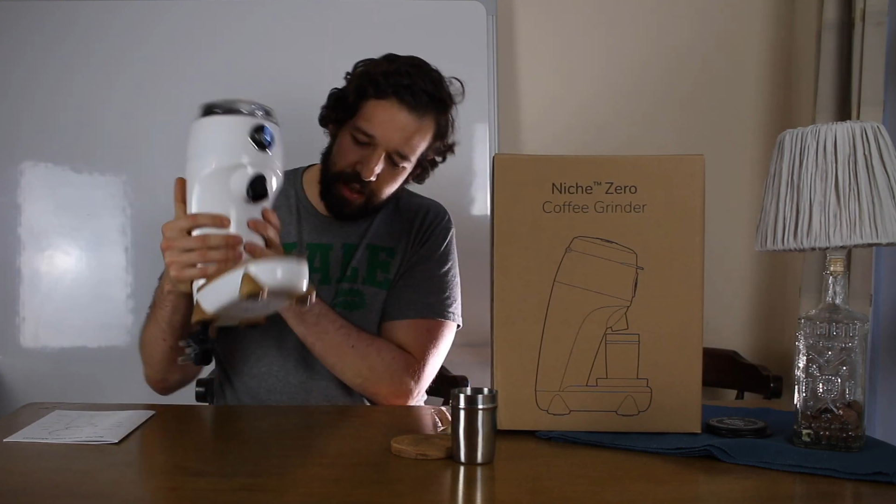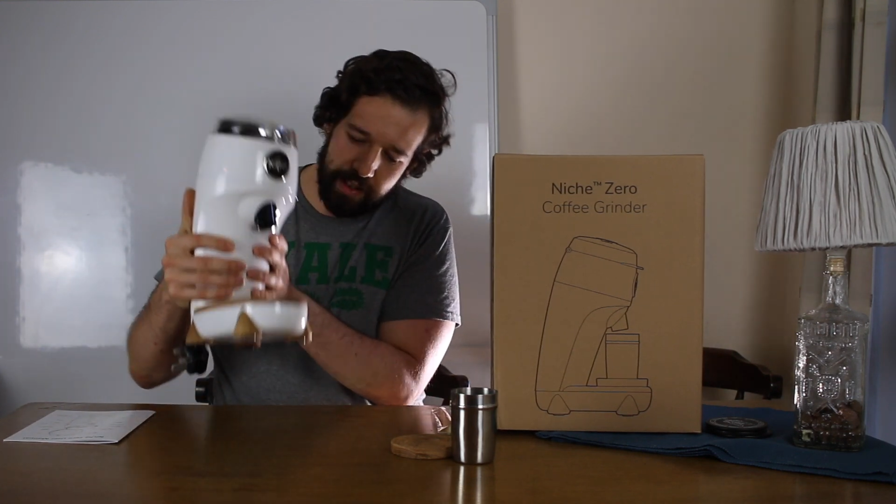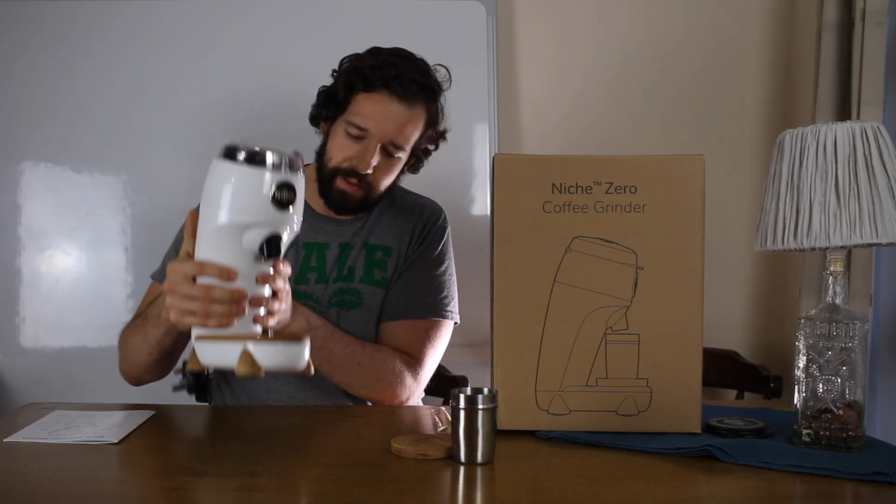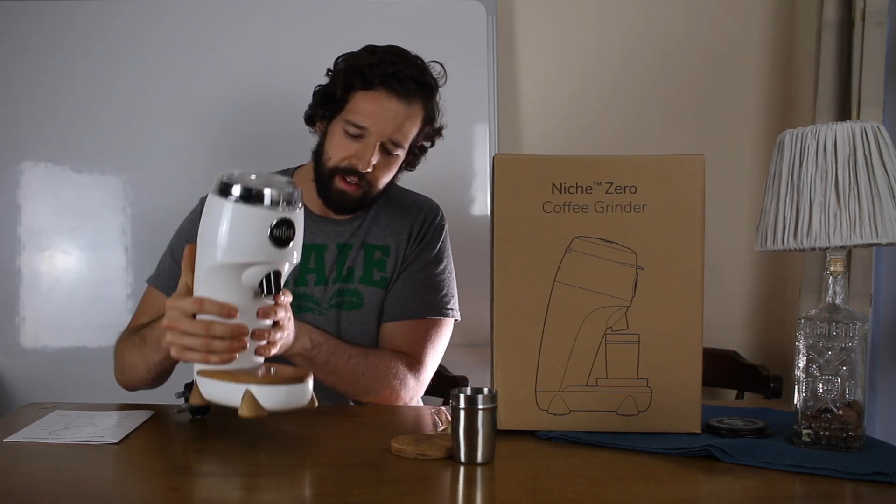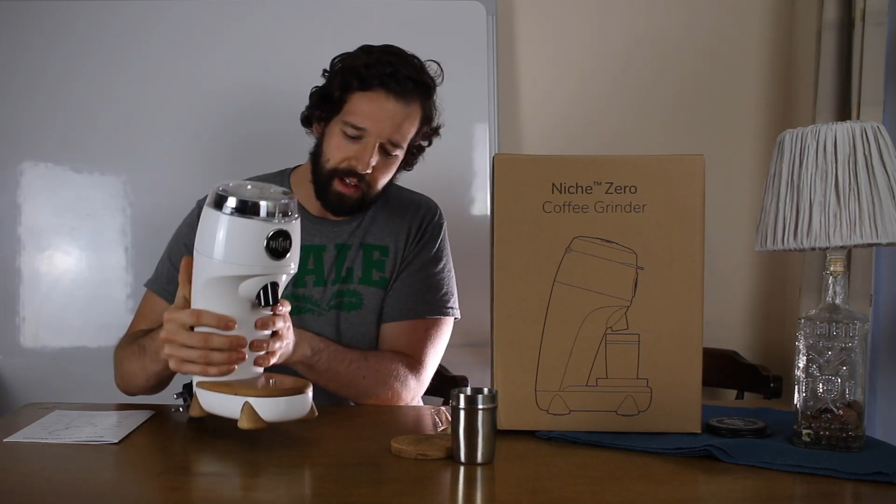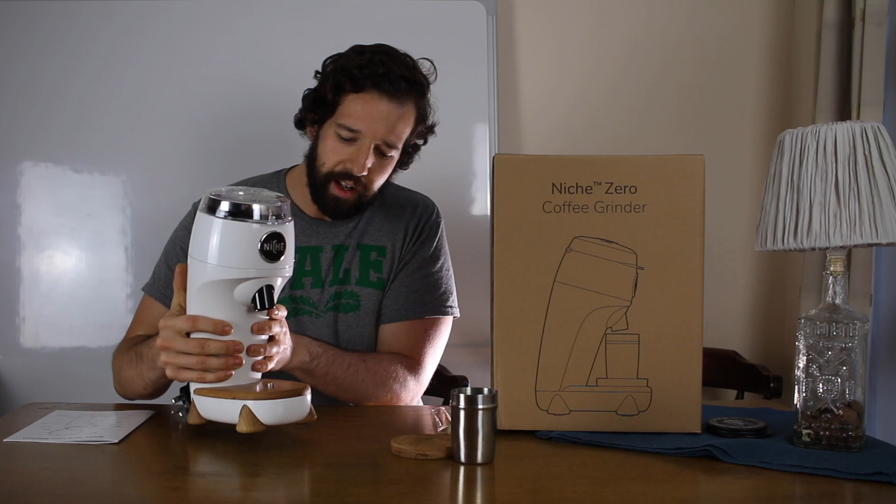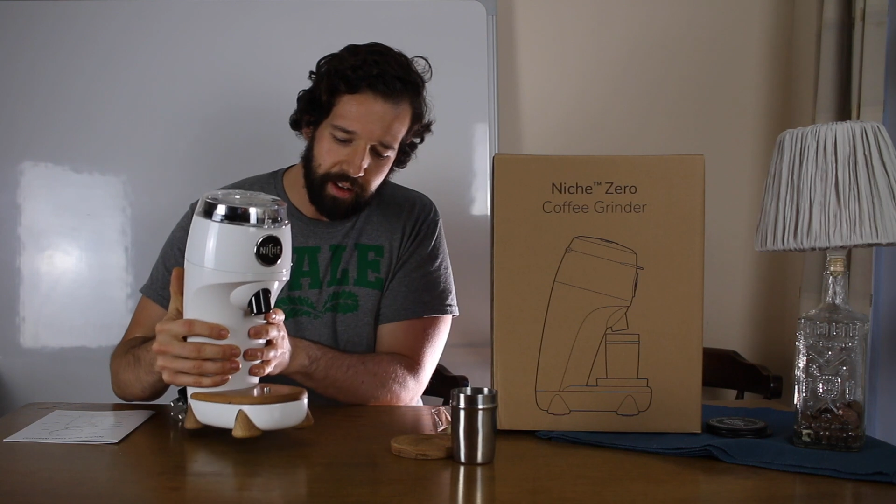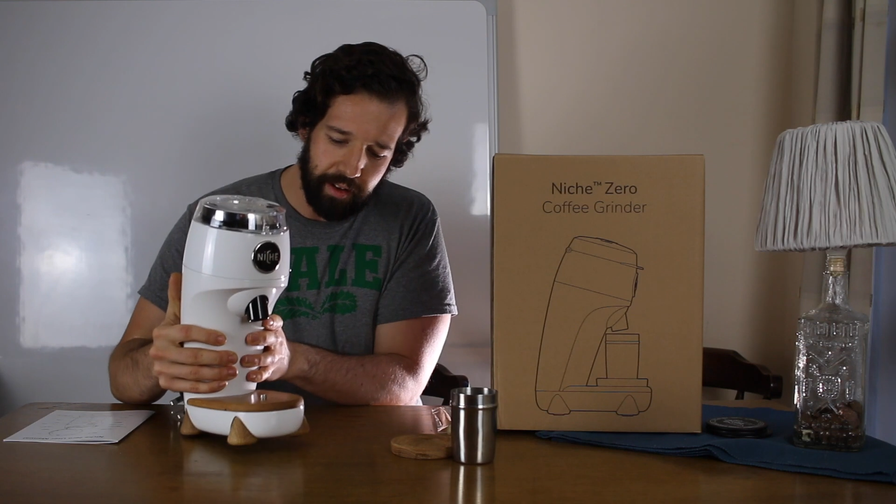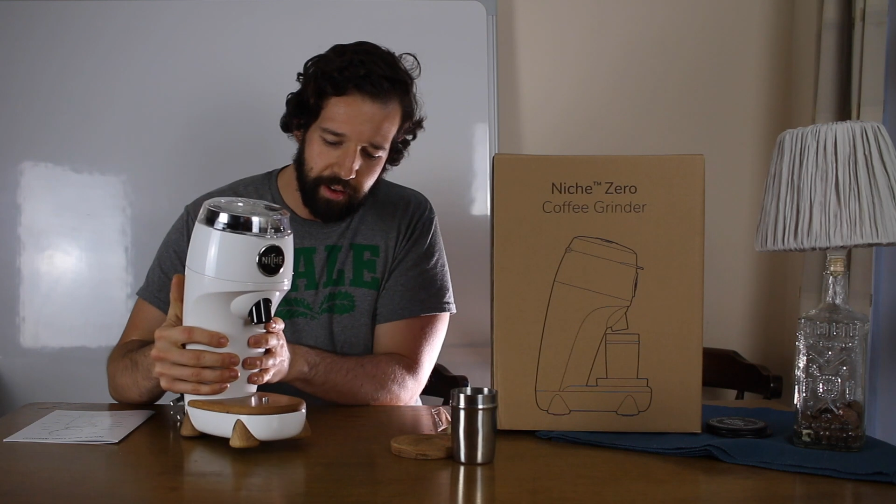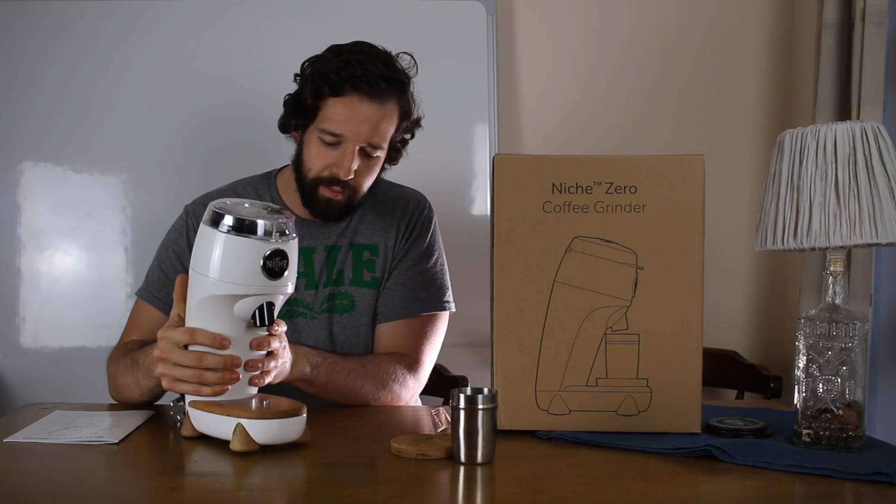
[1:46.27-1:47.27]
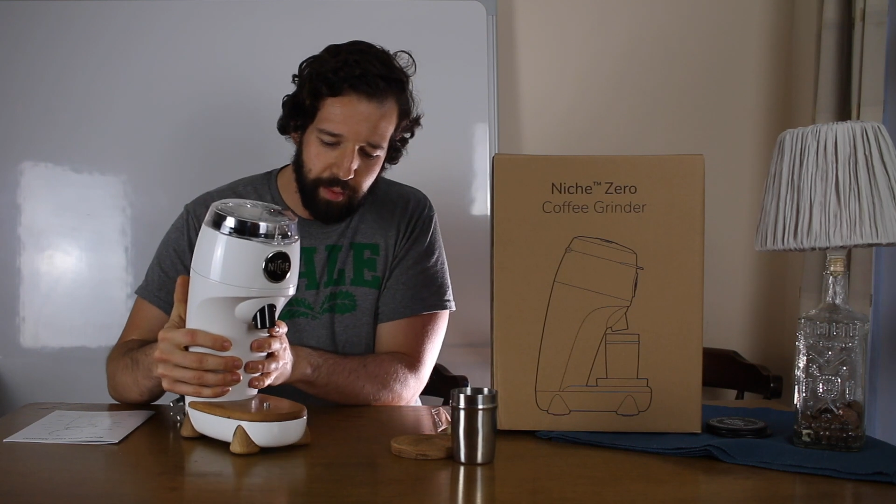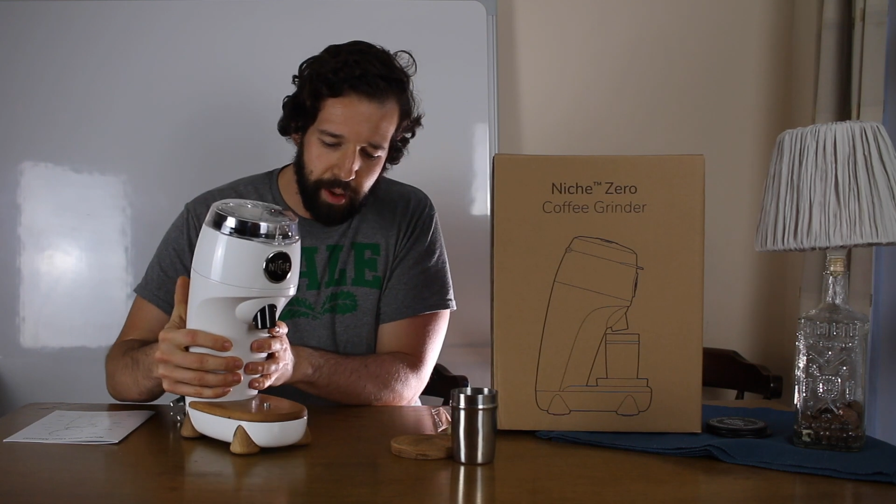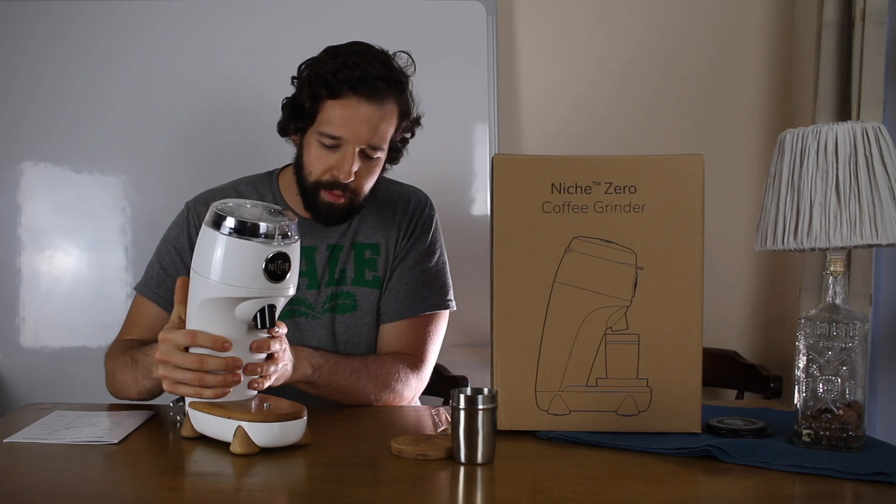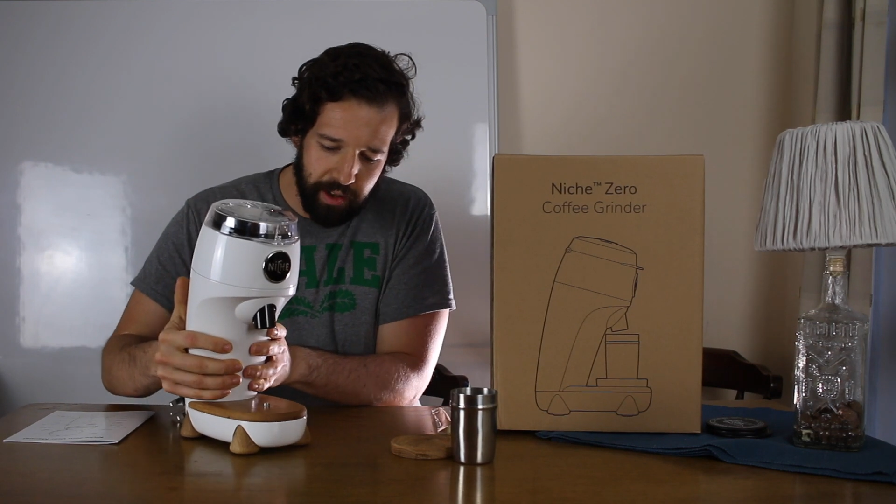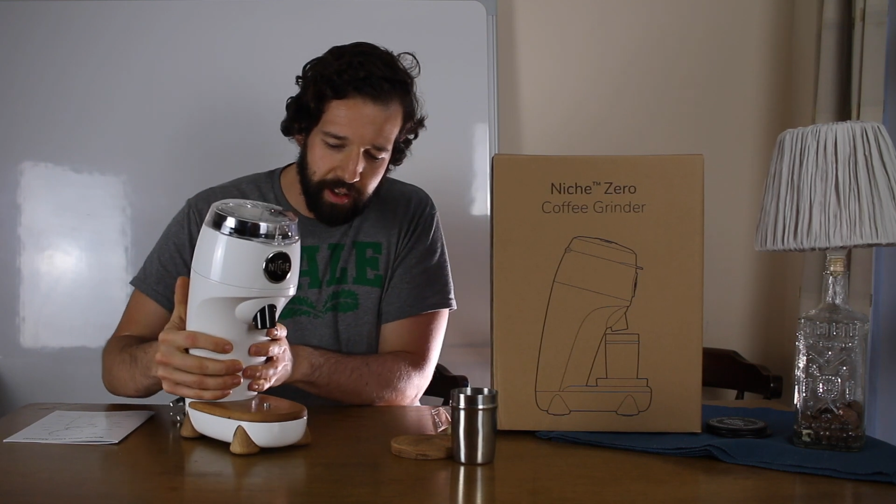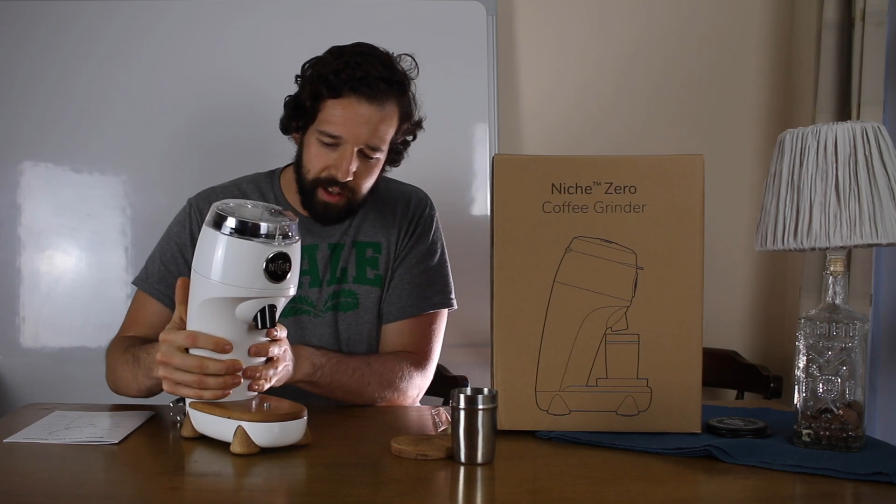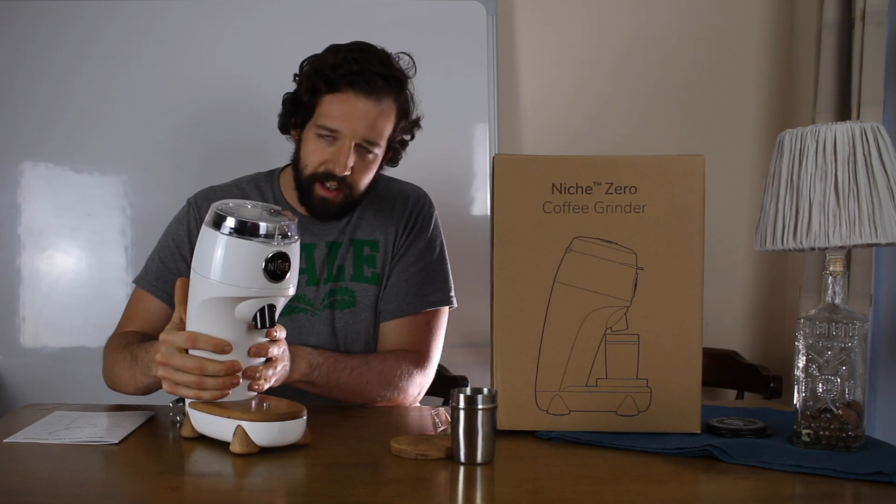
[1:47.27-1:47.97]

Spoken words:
It's got the rubber.